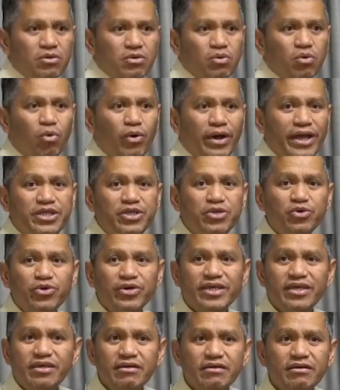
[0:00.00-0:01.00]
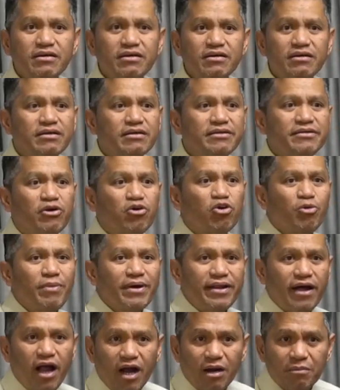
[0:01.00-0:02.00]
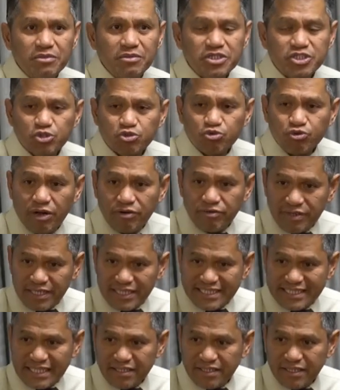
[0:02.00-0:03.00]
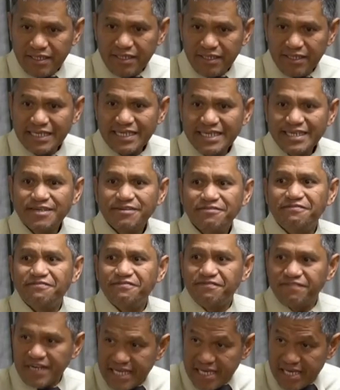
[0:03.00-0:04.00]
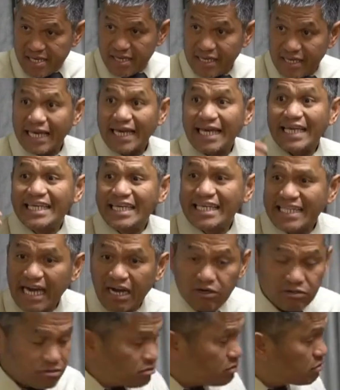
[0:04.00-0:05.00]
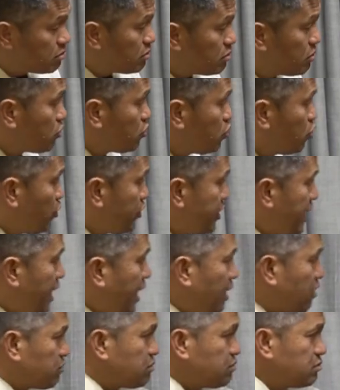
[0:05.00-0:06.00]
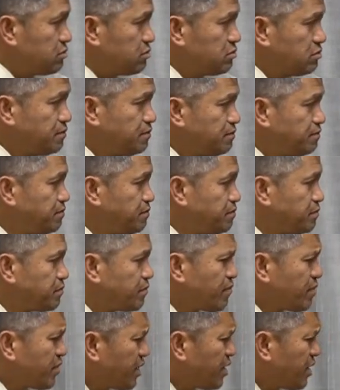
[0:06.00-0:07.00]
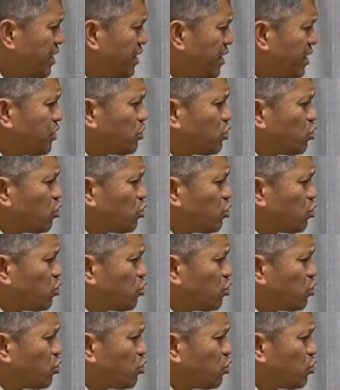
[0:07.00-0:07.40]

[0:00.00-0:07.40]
When you hear the Roman army surrounded the city, flee, get out, go ye out to